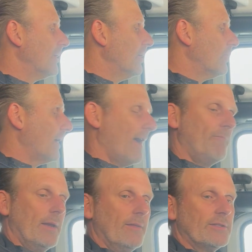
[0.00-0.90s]
We
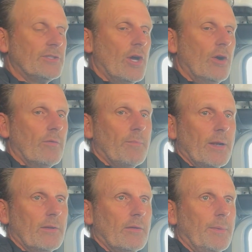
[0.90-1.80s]
have been in the snow. We've
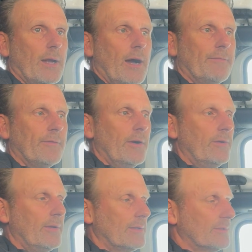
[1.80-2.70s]
been a little bit
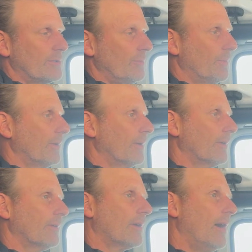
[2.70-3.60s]
off-road,
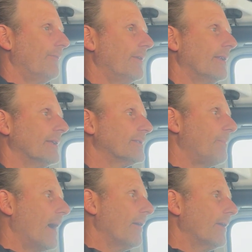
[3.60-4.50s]
super confident,
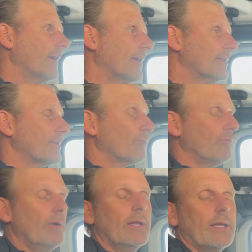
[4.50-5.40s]
inspiring. It's a
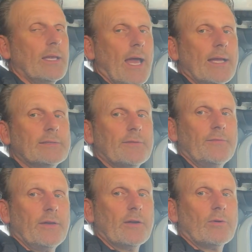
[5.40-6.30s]
really nice
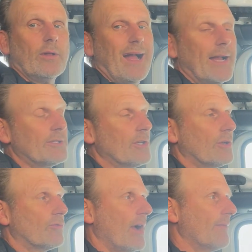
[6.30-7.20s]
vehicle. I actually
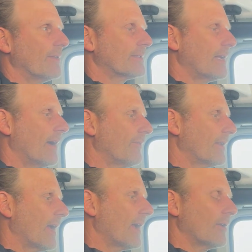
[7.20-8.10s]
could drive this every
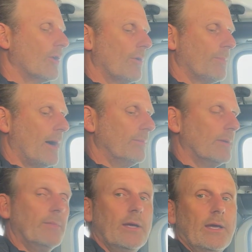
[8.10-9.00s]
day, no
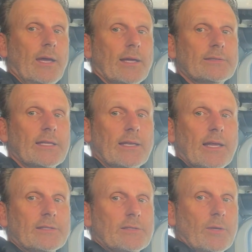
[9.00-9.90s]
problem. And sitting
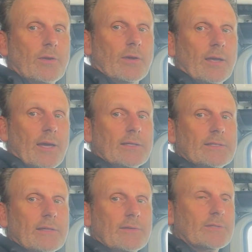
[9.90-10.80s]
next to me, you can kind of
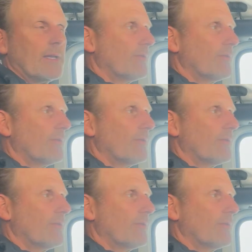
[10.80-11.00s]
see there's another